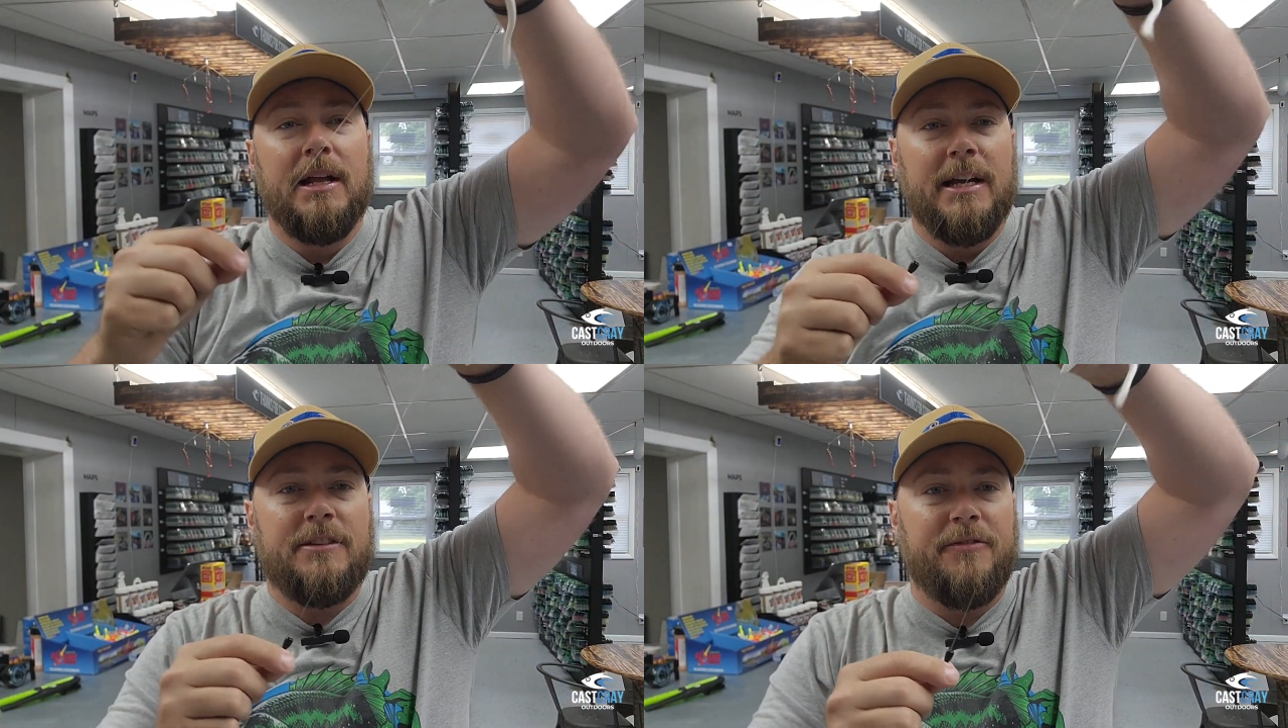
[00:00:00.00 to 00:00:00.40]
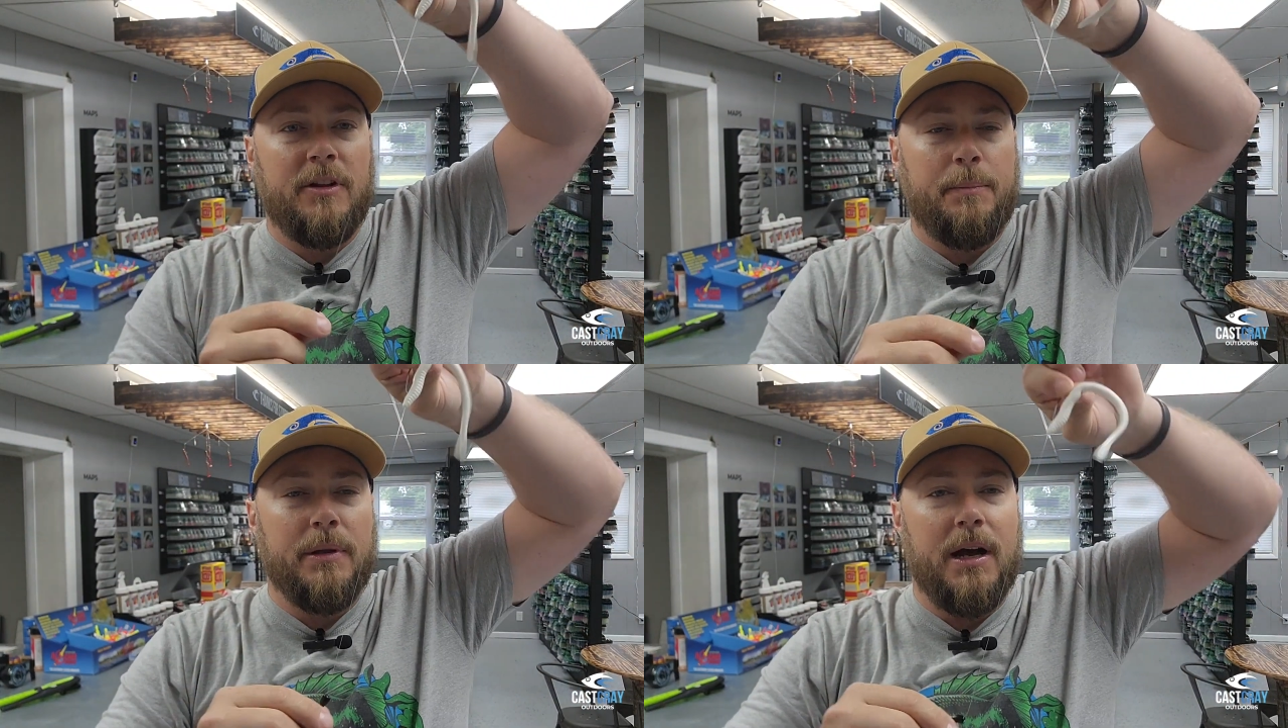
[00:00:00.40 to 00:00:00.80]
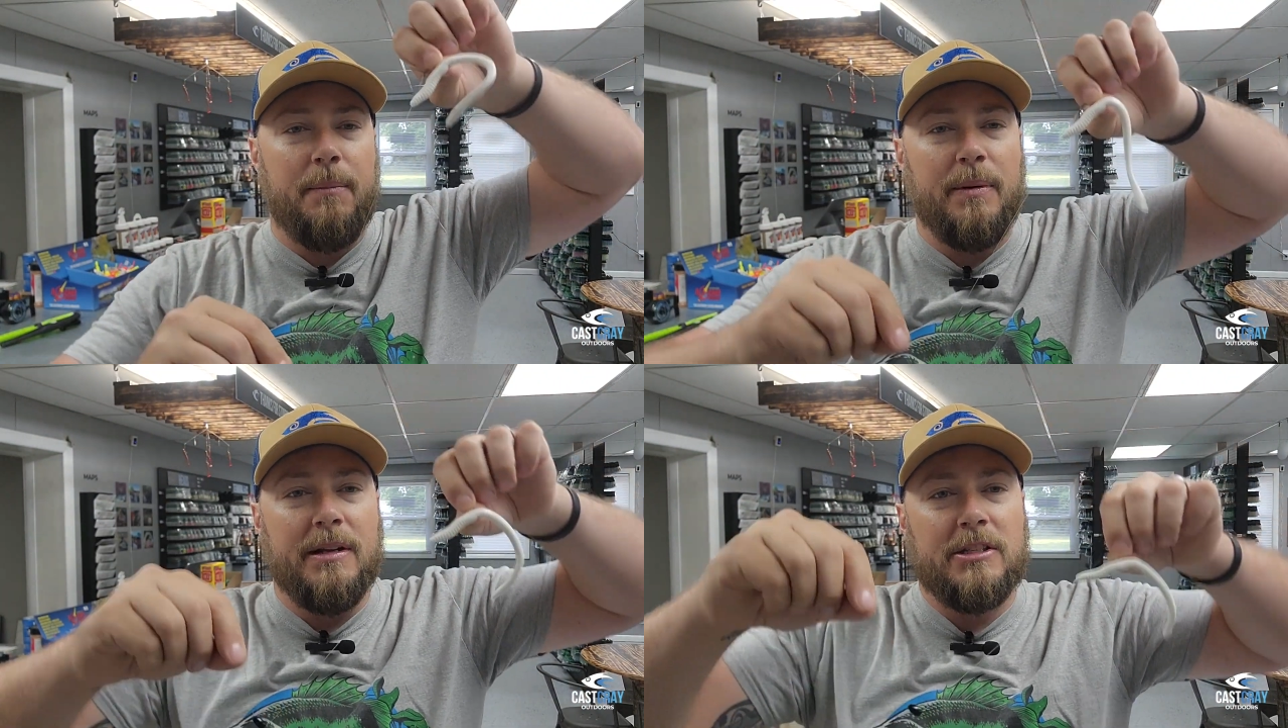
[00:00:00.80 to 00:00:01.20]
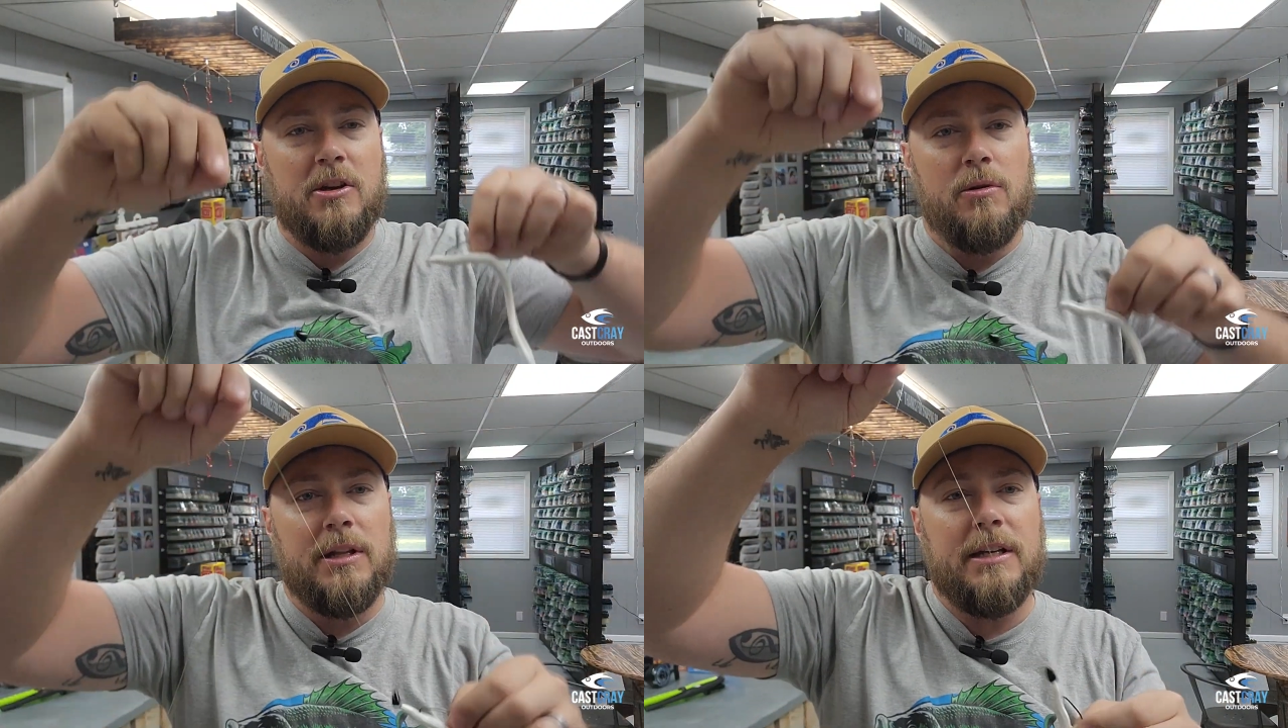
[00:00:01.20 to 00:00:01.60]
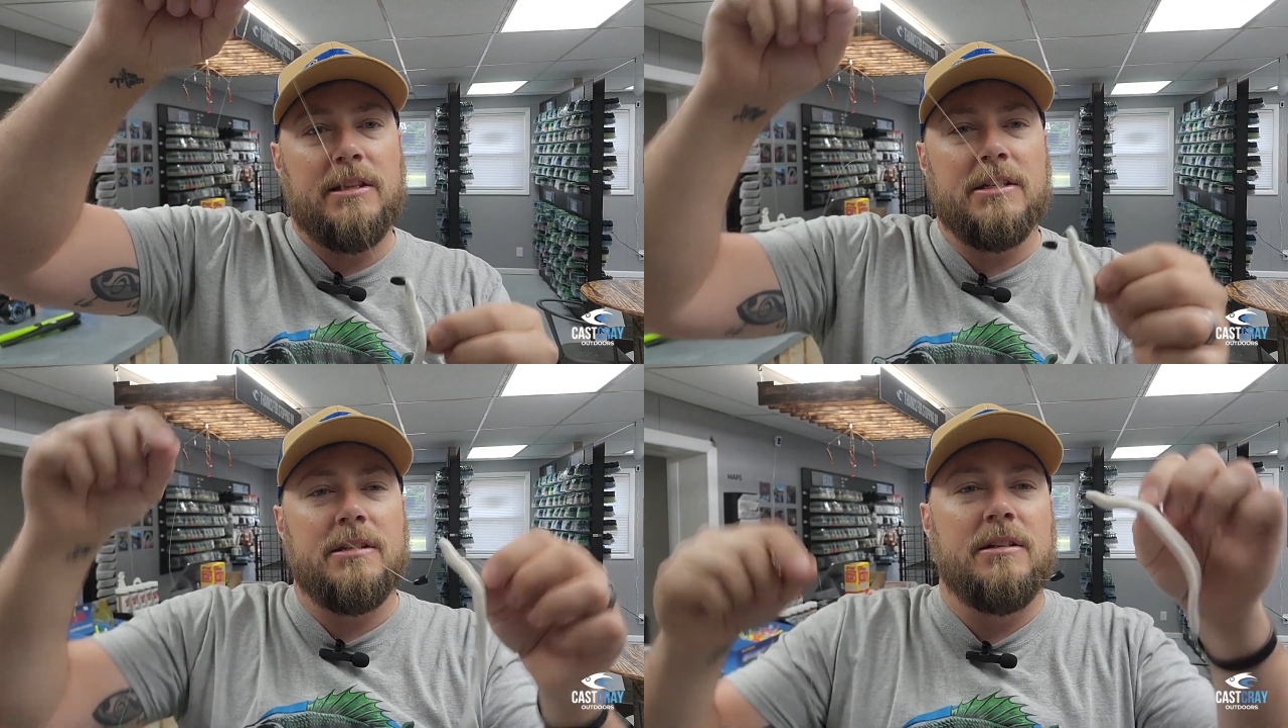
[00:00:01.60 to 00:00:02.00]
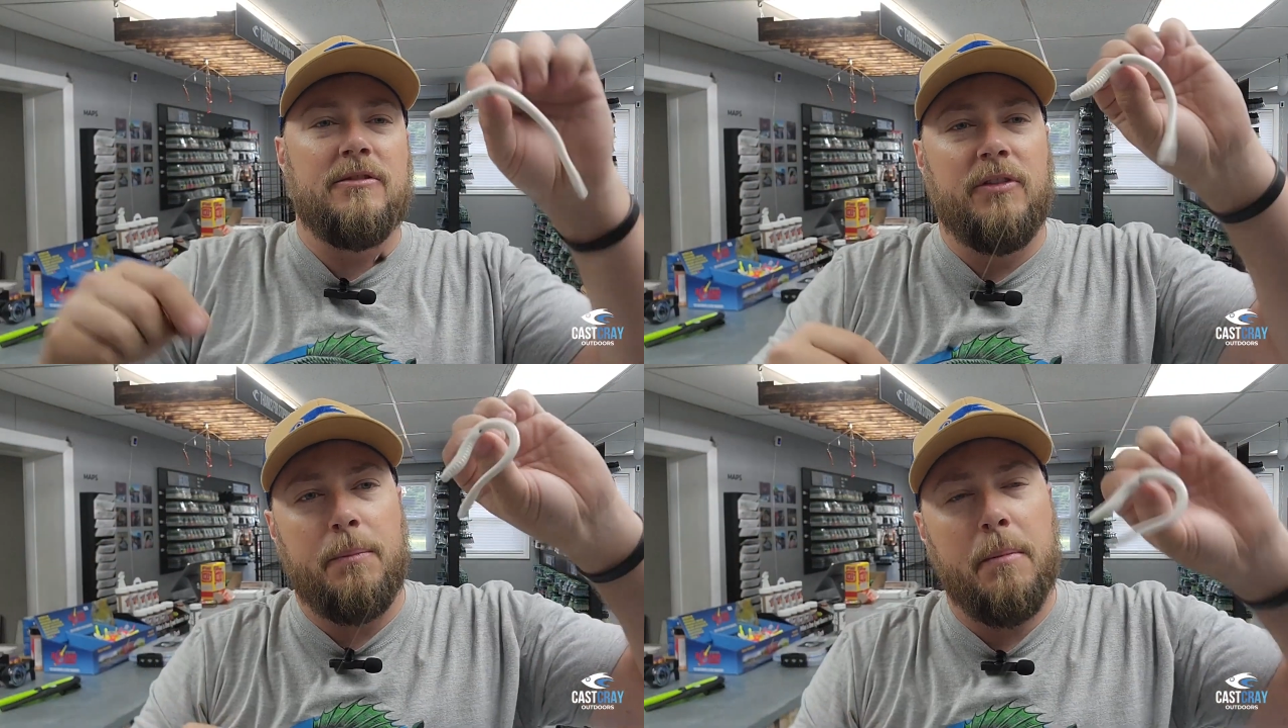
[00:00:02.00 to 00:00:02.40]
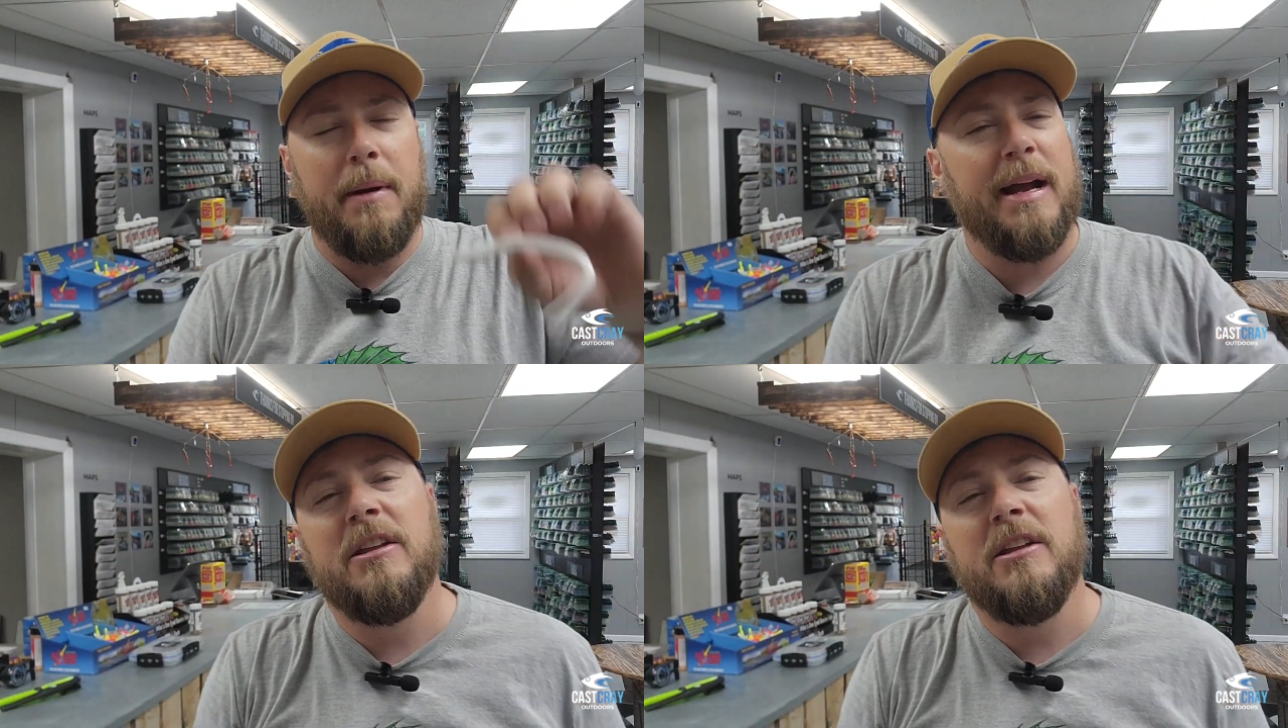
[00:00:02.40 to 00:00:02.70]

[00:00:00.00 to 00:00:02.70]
it's flipping up and it's going like this and it's flipping back.